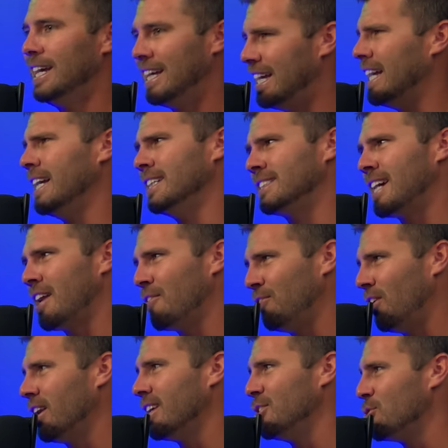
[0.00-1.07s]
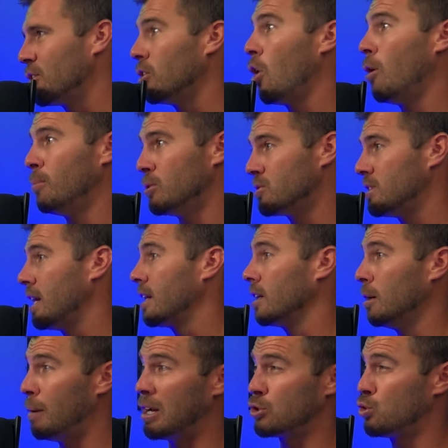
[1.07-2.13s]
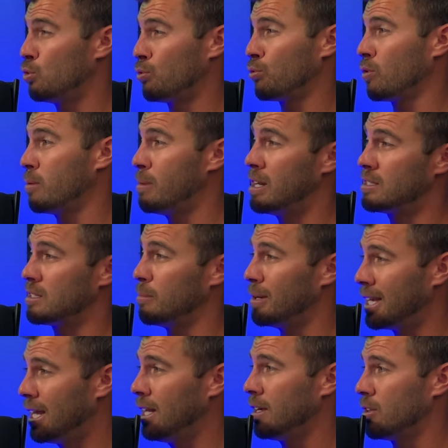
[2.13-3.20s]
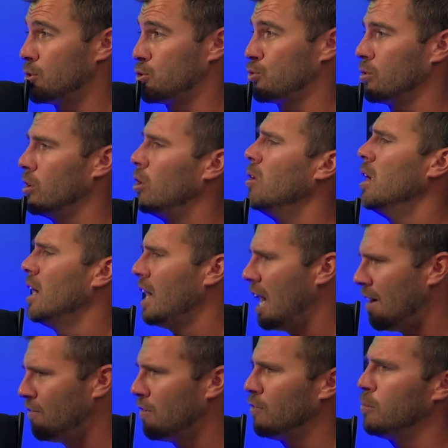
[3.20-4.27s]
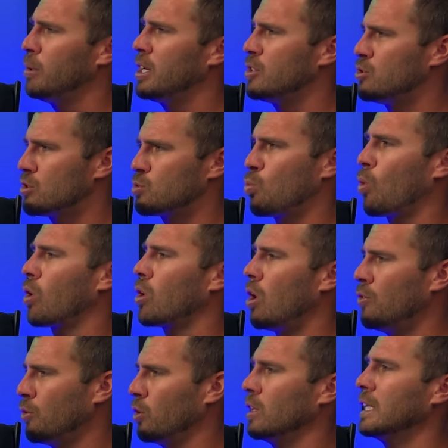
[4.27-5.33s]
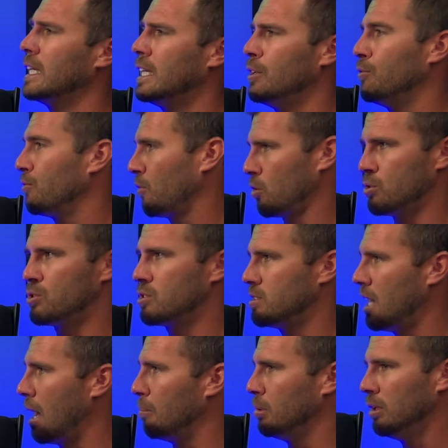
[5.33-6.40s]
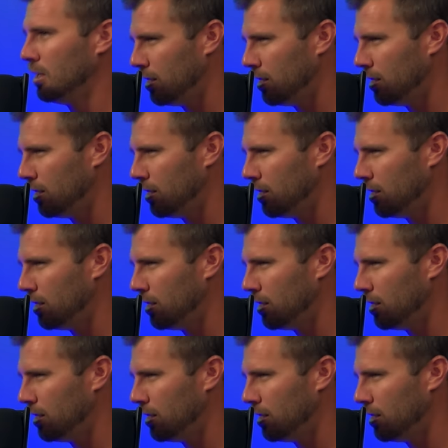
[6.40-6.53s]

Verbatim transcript: it's kind of funny, you can almost take about two, three minutes at the beginning of this drill, have everybody just work on their lean first step.